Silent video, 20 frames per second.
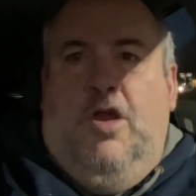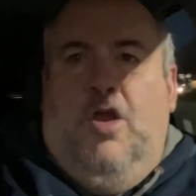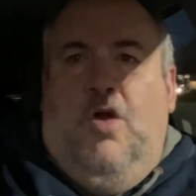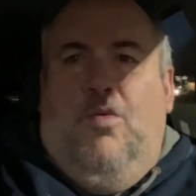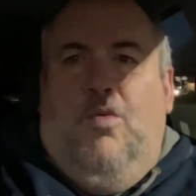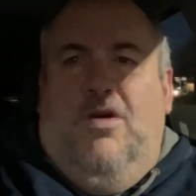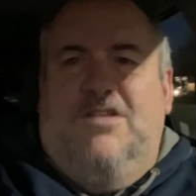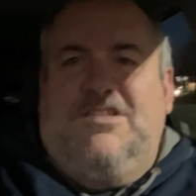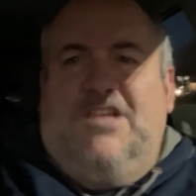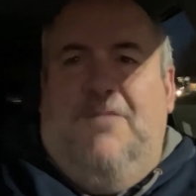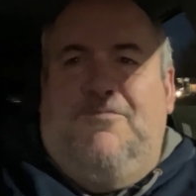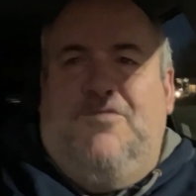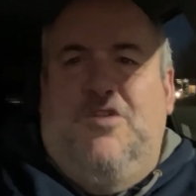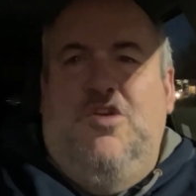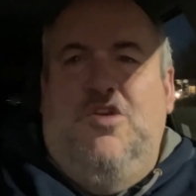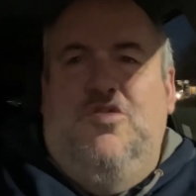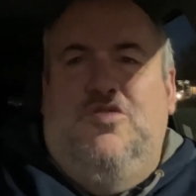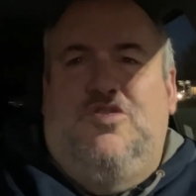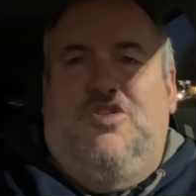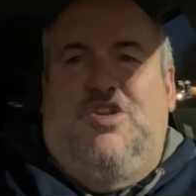What's up,
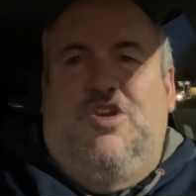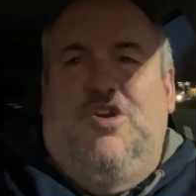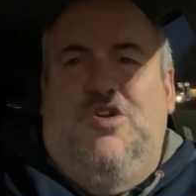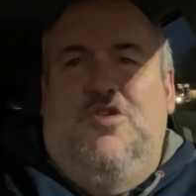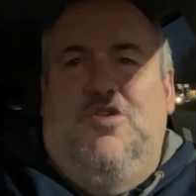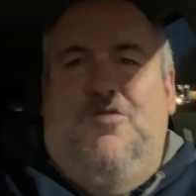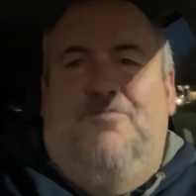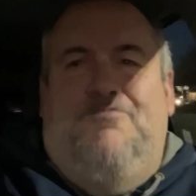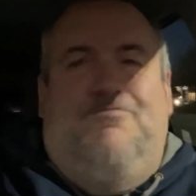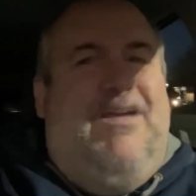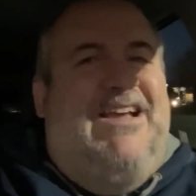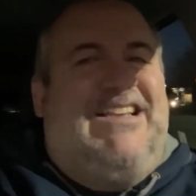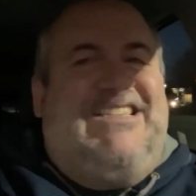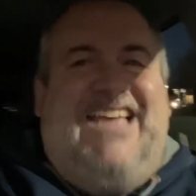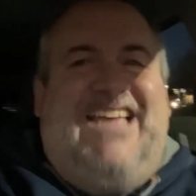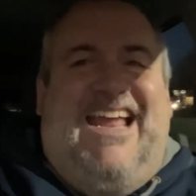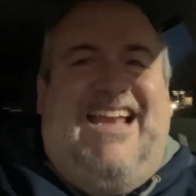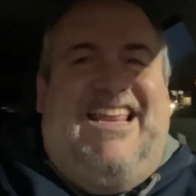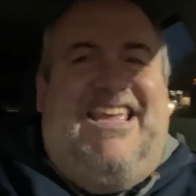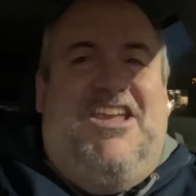YouTube? Big
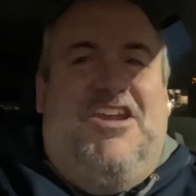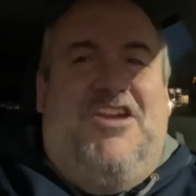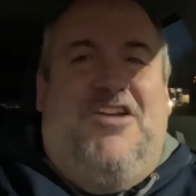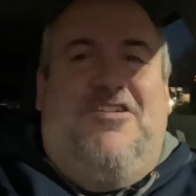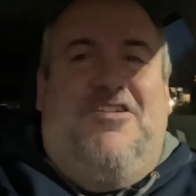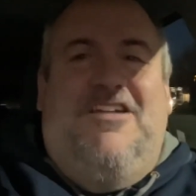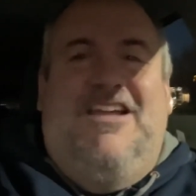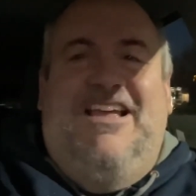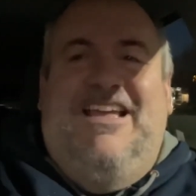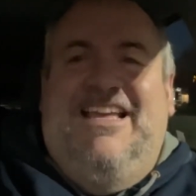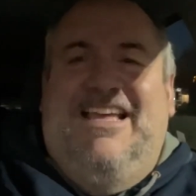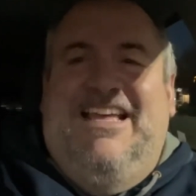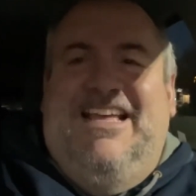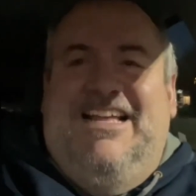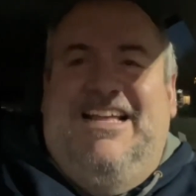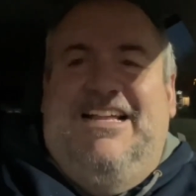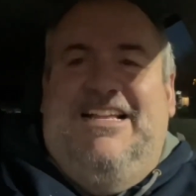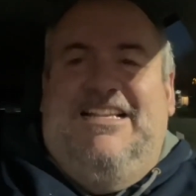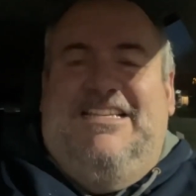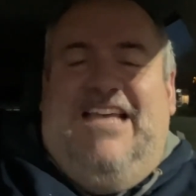Daddy here.
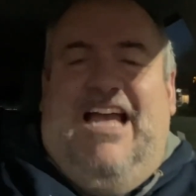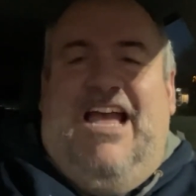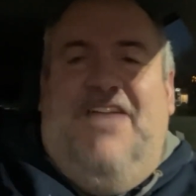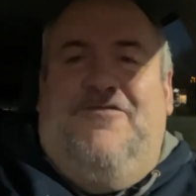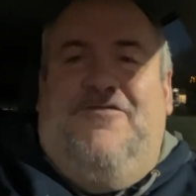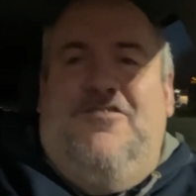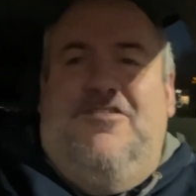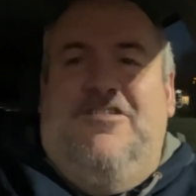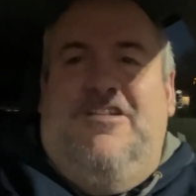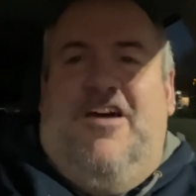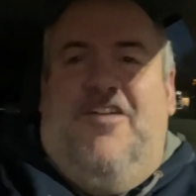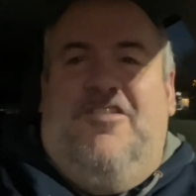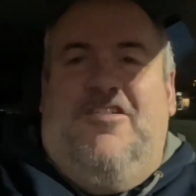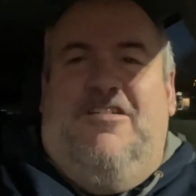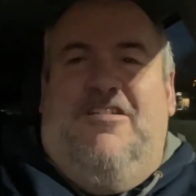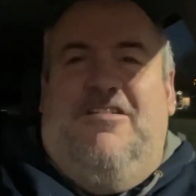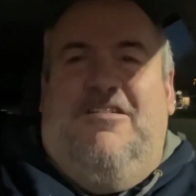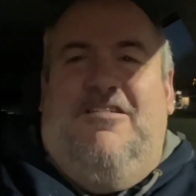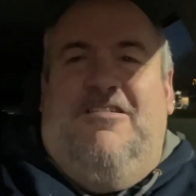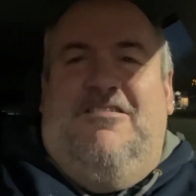Time for
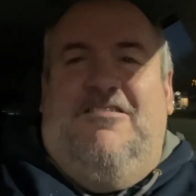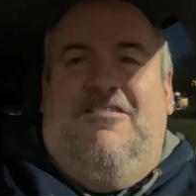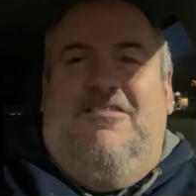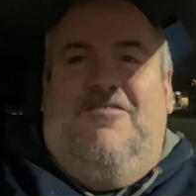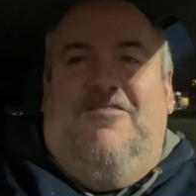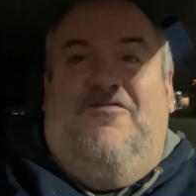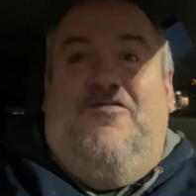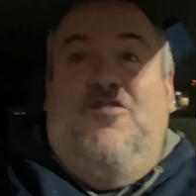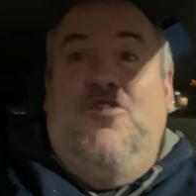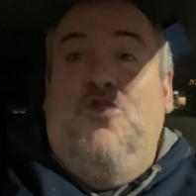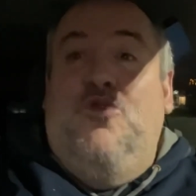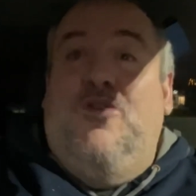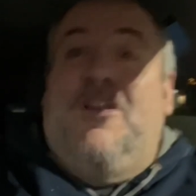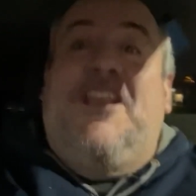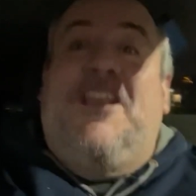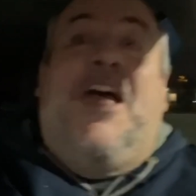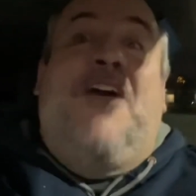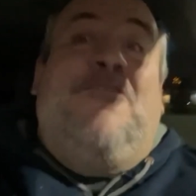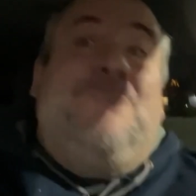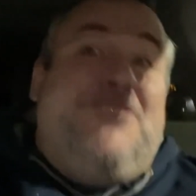another food
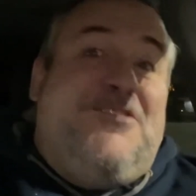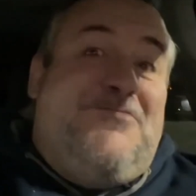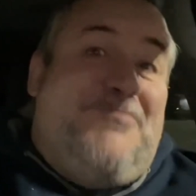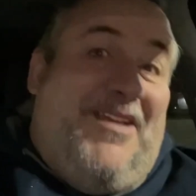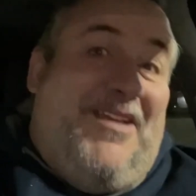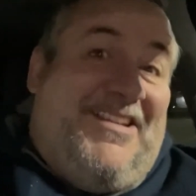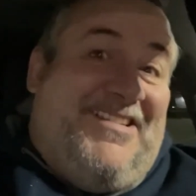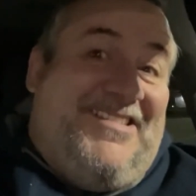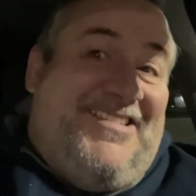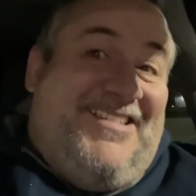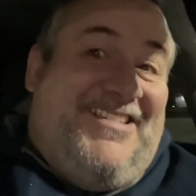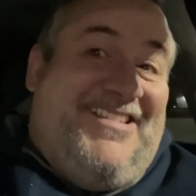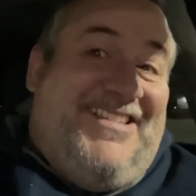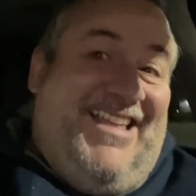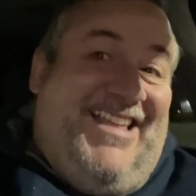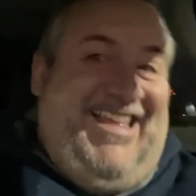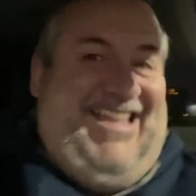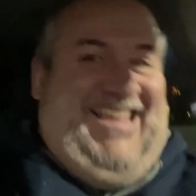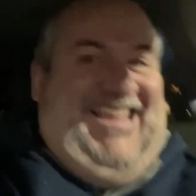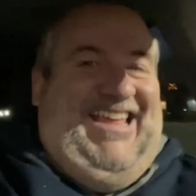announcement.
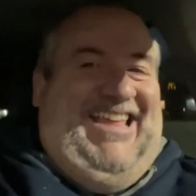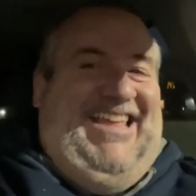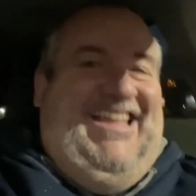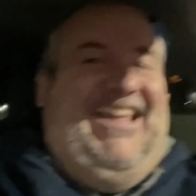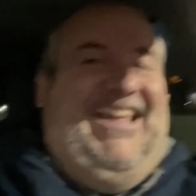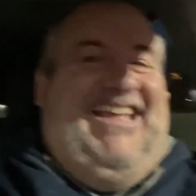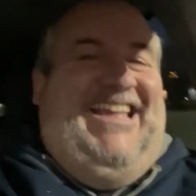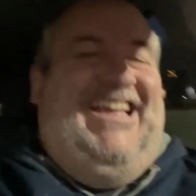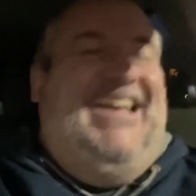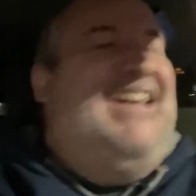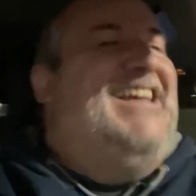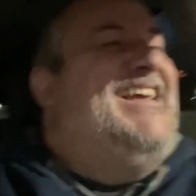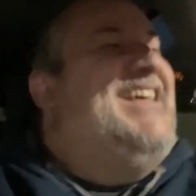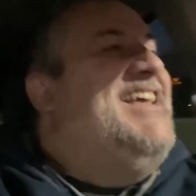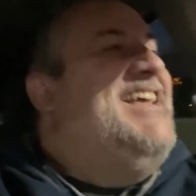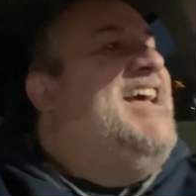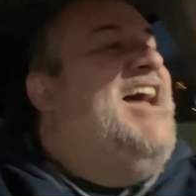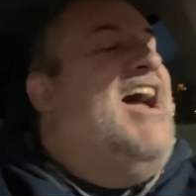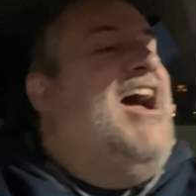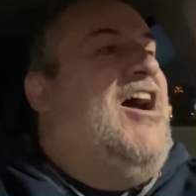
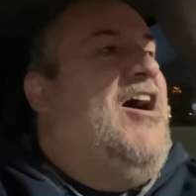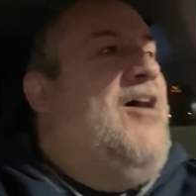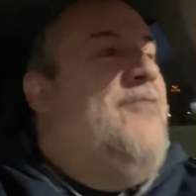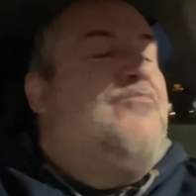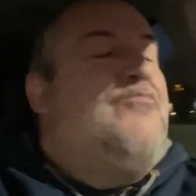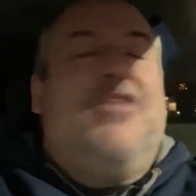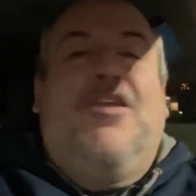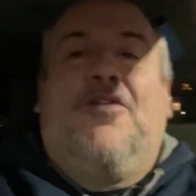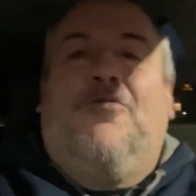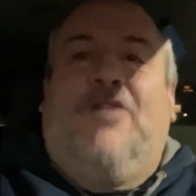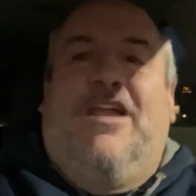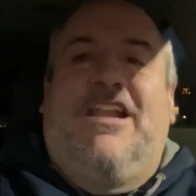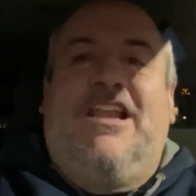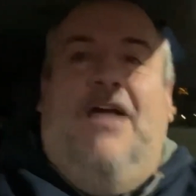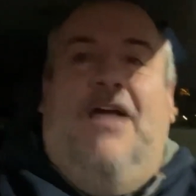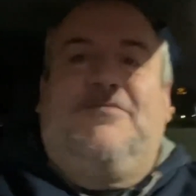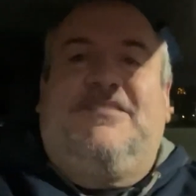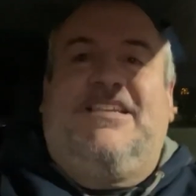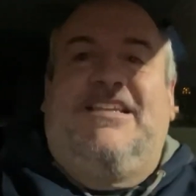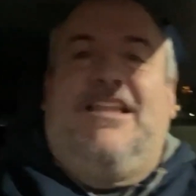Right now,
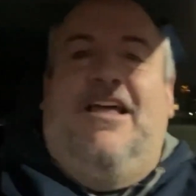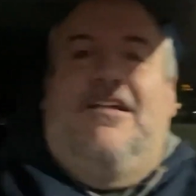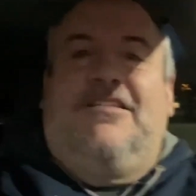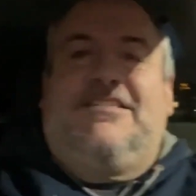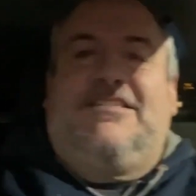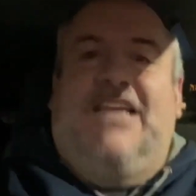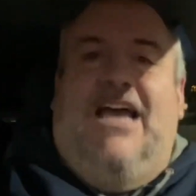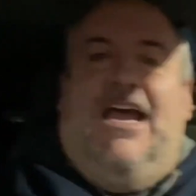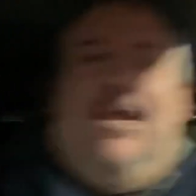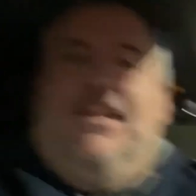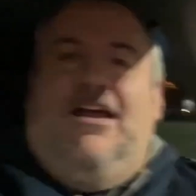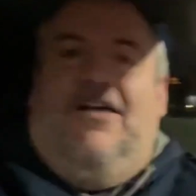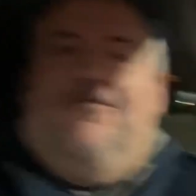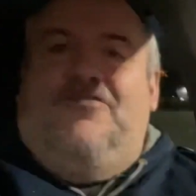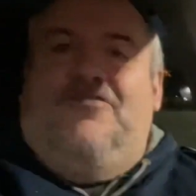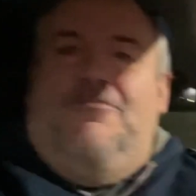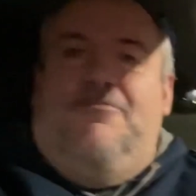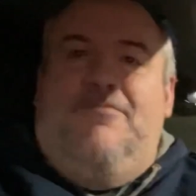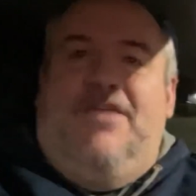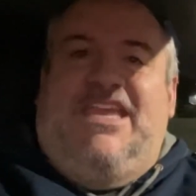I'm sitting outside of
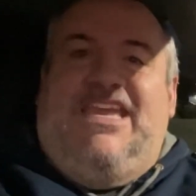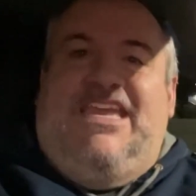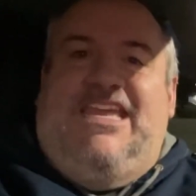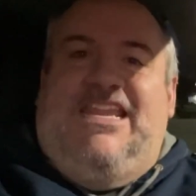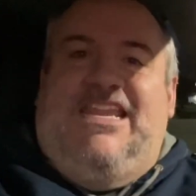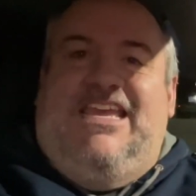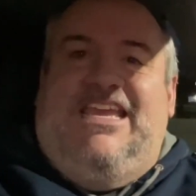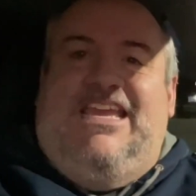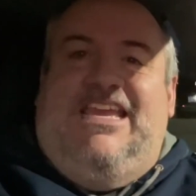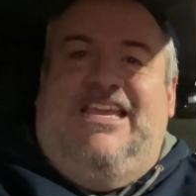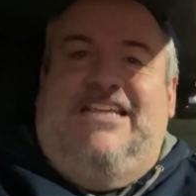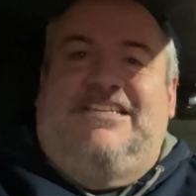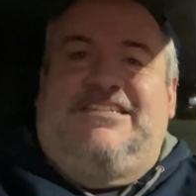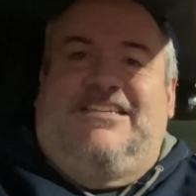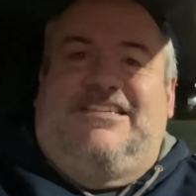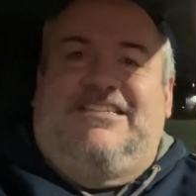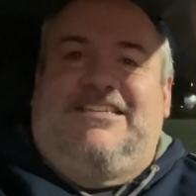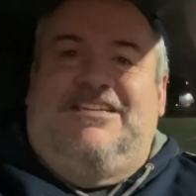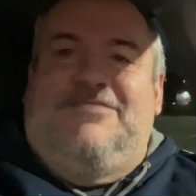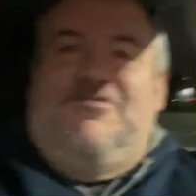the Mickey D's. You
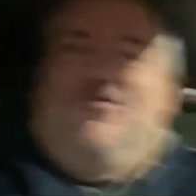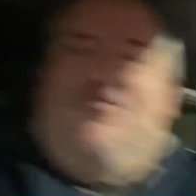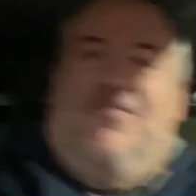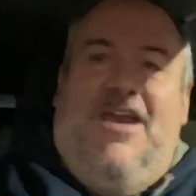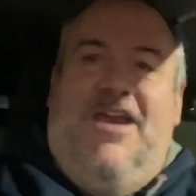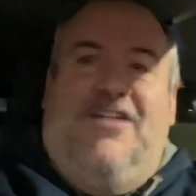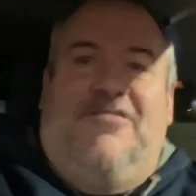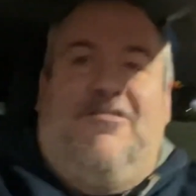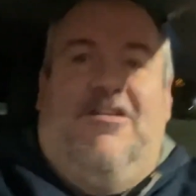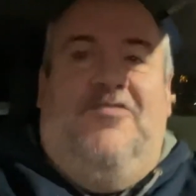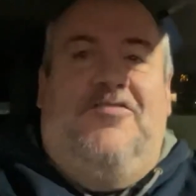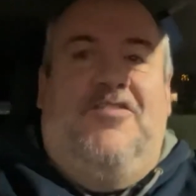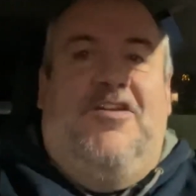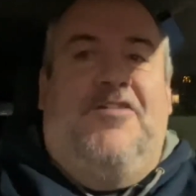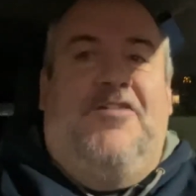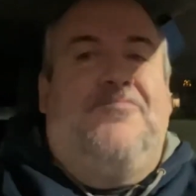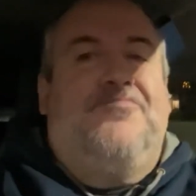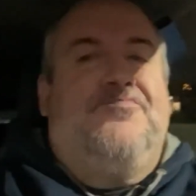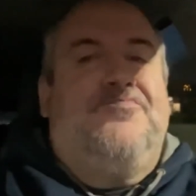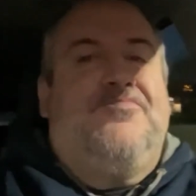can see them in the background there.